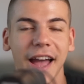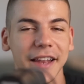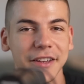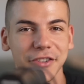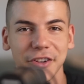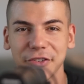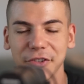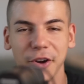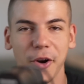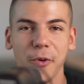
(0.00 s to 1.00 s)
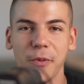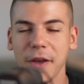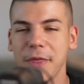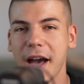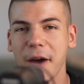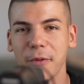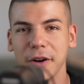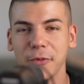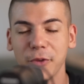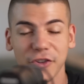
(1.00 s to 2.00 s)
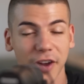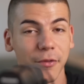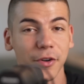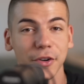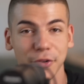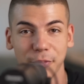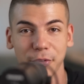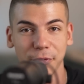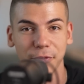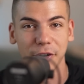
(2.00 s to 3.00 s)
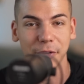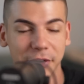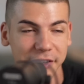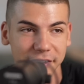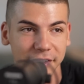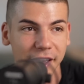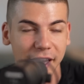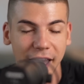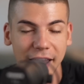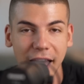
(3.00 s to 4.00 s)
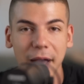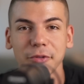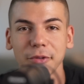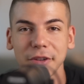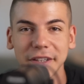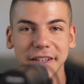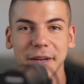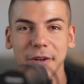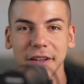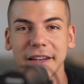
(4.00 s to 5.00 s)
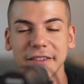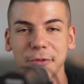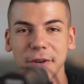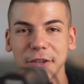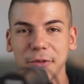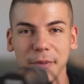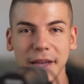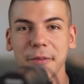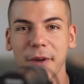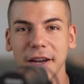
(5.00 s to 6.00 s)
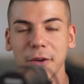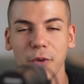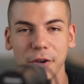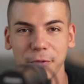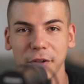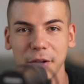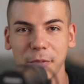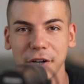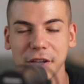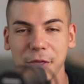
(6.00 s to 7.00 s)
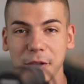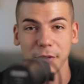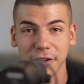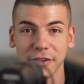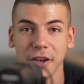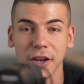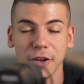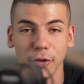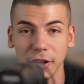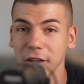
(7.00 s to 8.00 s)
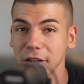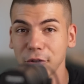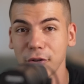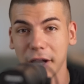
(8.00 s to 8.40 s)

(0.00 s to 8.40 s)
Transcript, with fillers: and then just go with that one, whichever you prefer. But this is an absolutely dumb and lazy way to make money with affiliate marketing, because you literally don't